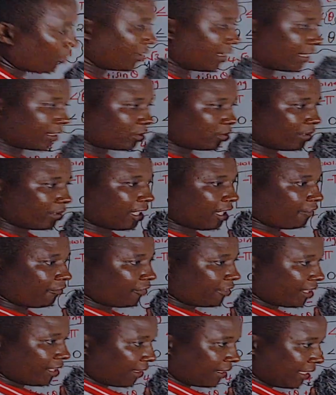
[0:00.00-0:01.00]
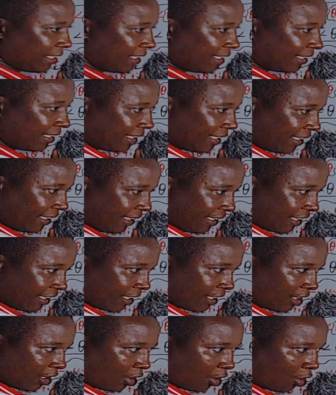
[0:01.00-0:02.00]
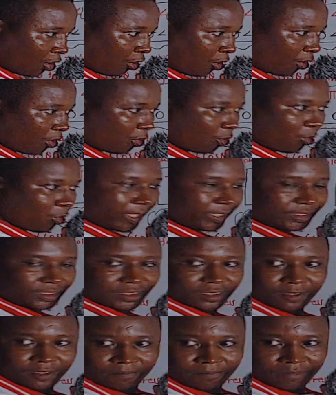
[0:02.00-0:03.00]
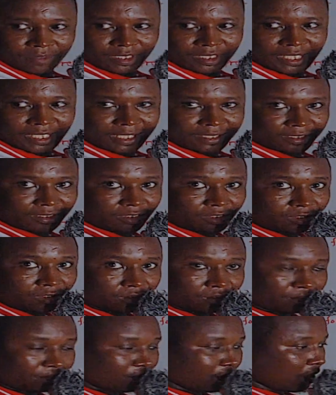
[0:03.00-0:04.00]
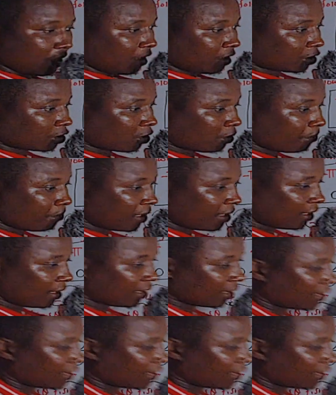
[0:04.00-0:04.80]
that we have here in the clockwise direction. So meaning